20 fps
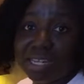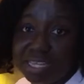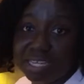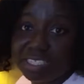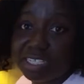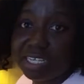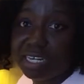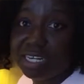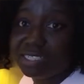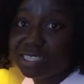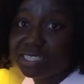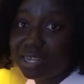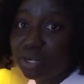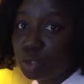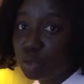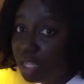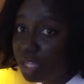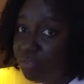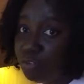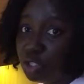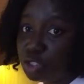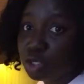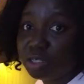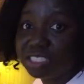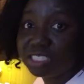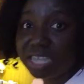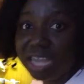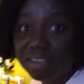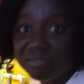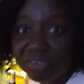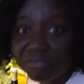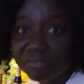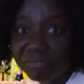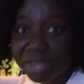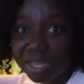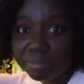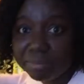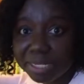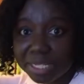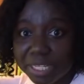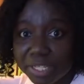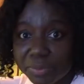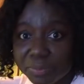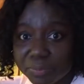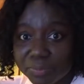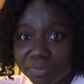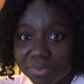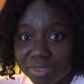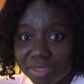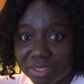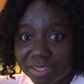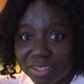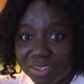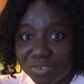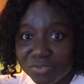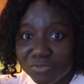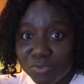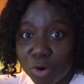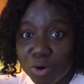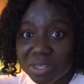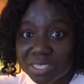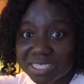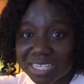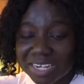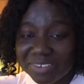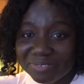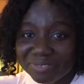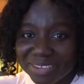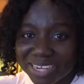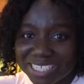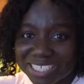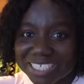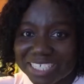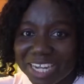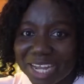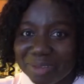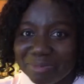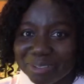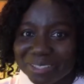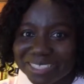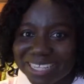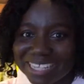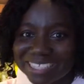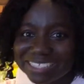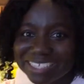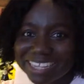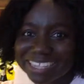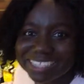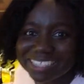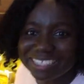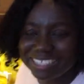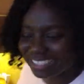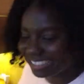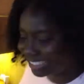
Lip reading: eating it alone, if you don't have a family. Frozen vegetables, exactly.